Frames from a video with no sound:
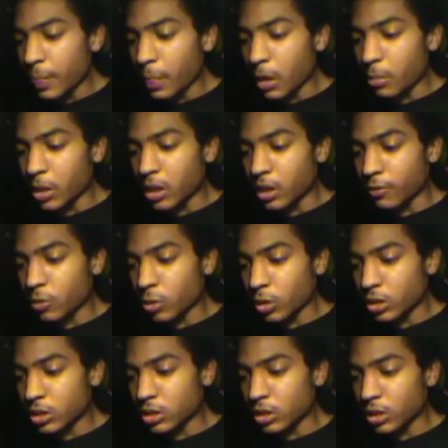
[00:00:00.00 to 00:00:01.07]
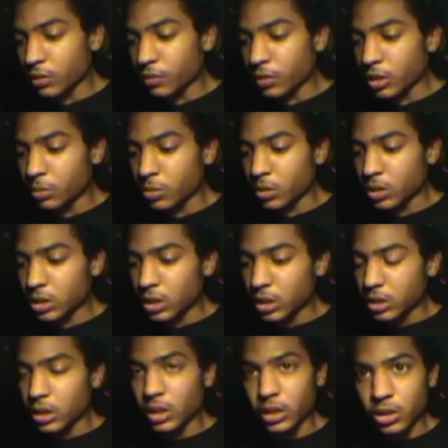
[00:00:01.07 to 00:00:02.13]
I mean, of course it's going to flip
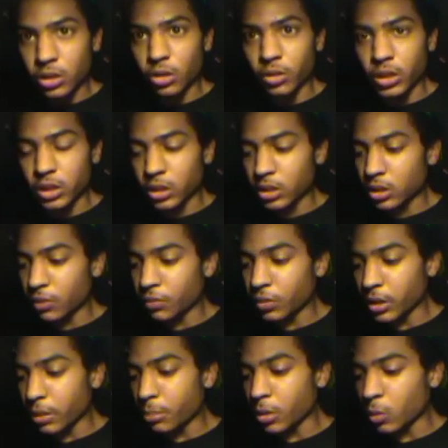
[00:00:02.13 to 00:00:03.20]
360. It's a 360 flip.